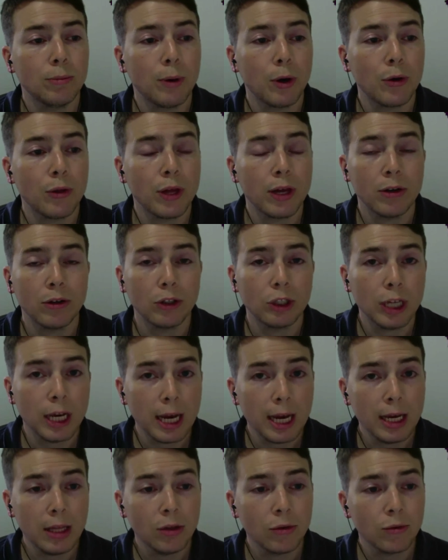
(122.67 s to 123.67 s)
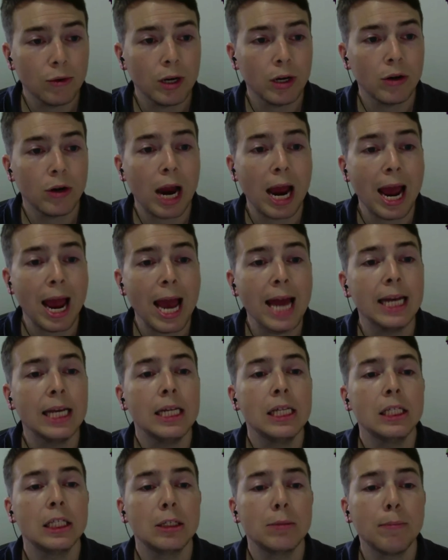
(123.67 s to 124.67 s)
both entertain the reader and
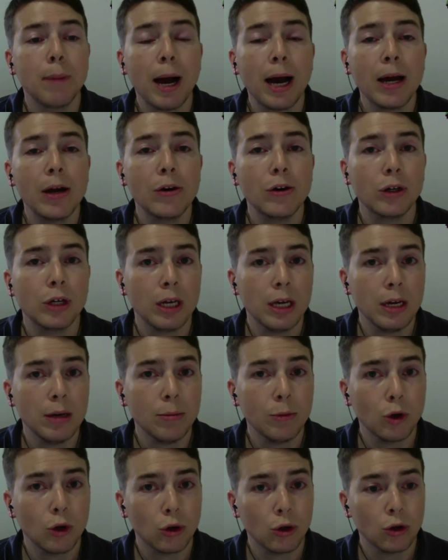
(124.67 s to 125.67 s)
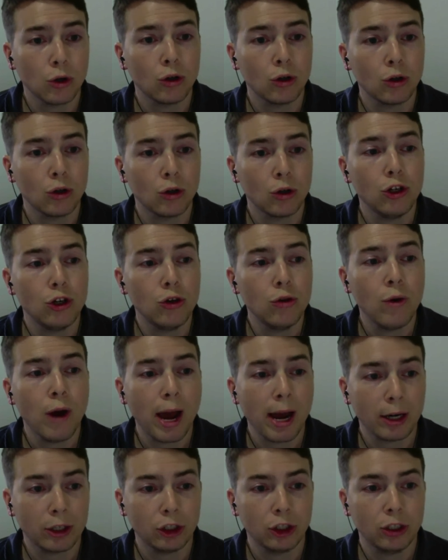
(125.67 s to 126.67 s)
inspire him or her to new
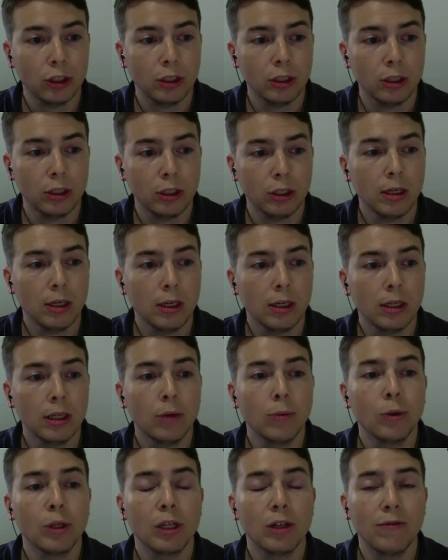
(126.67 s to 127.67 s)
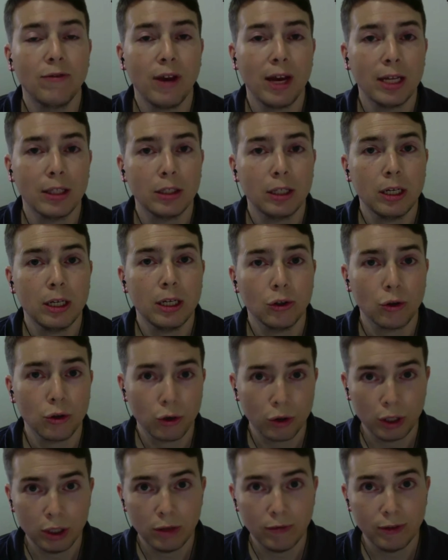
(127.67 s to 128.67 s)
action that will advance his or
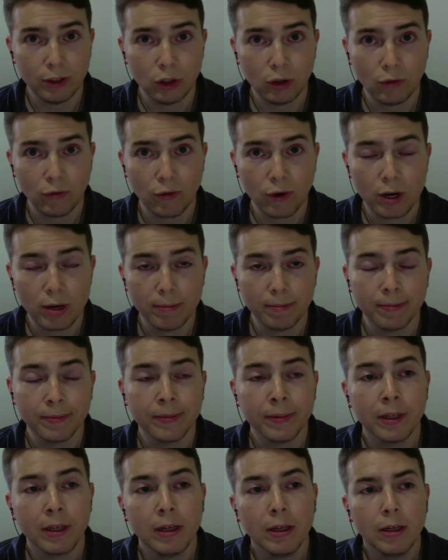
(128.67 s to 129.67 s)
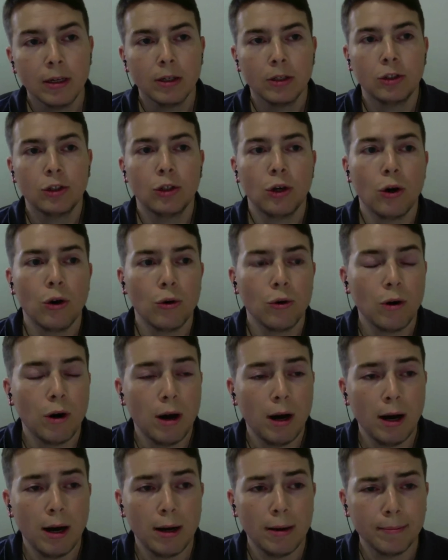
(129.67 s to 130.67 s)
her individual freedom.
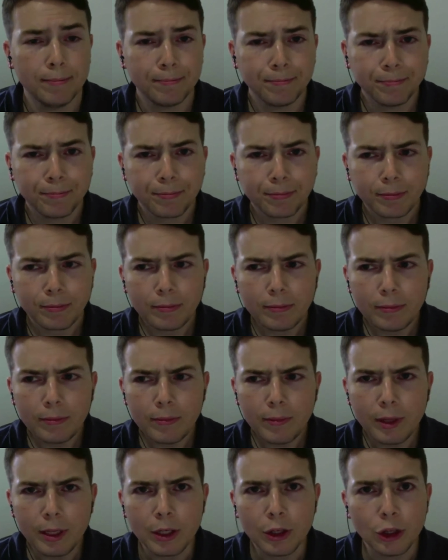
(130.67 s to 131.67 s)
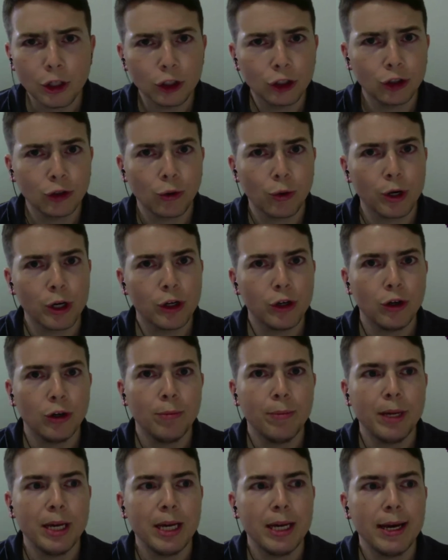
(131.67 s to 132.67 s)
So, the story
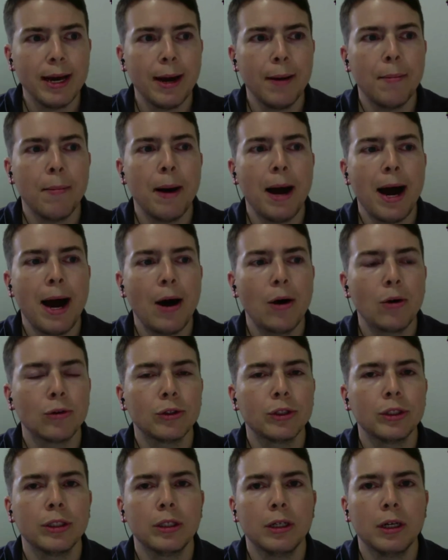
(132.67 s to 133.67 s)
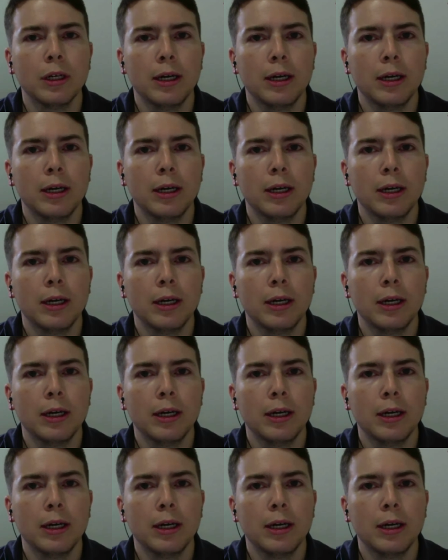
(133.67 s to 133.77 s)
could be about